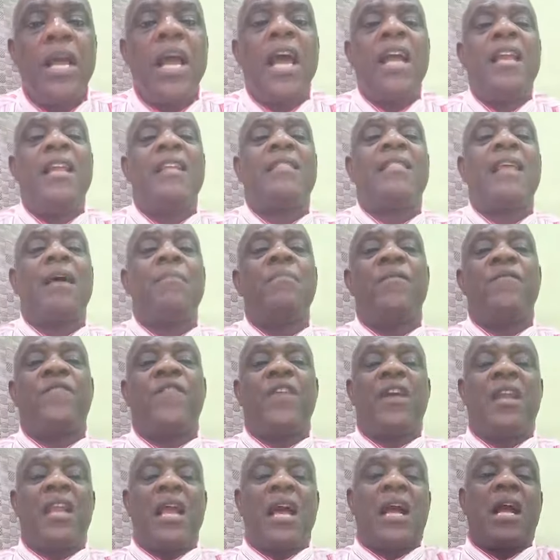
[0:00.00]
Anytime you
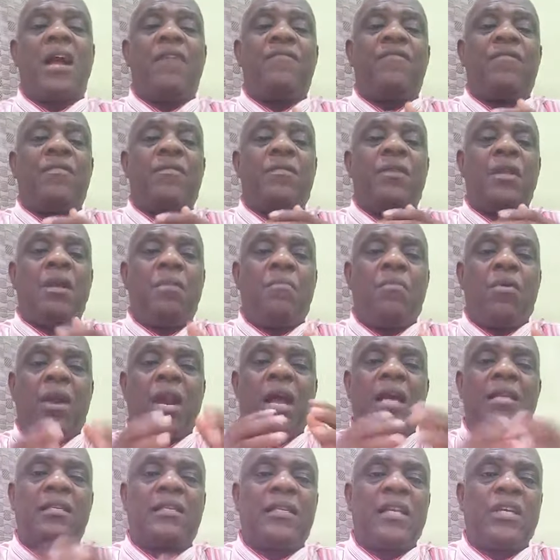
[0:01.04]
feel like having
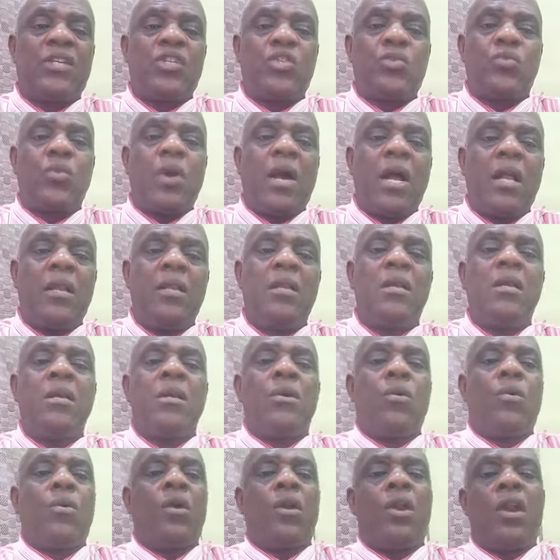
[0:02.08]
immoral sexual
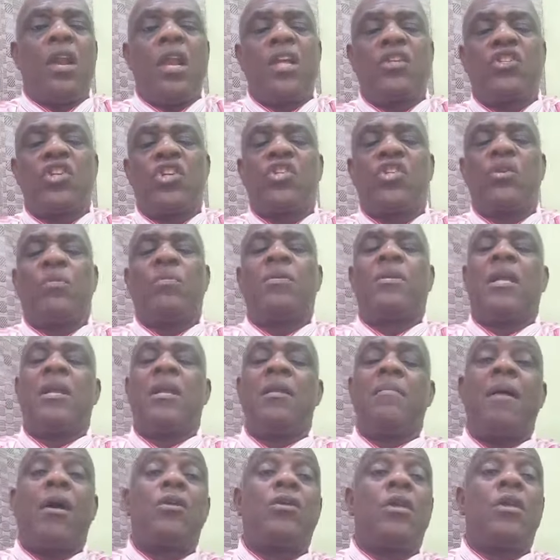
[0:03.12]
or relationship with
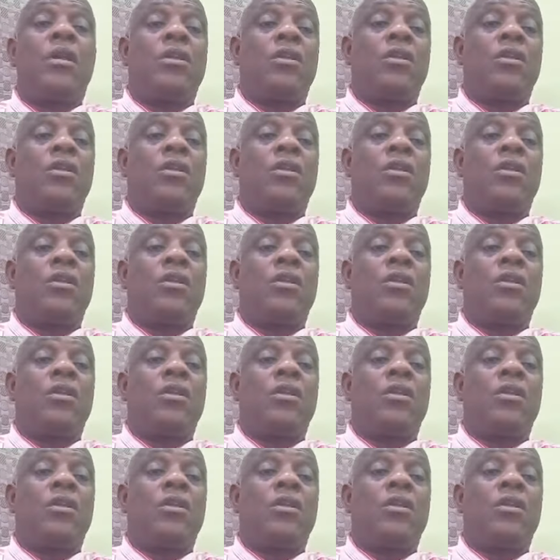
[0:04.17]
any man,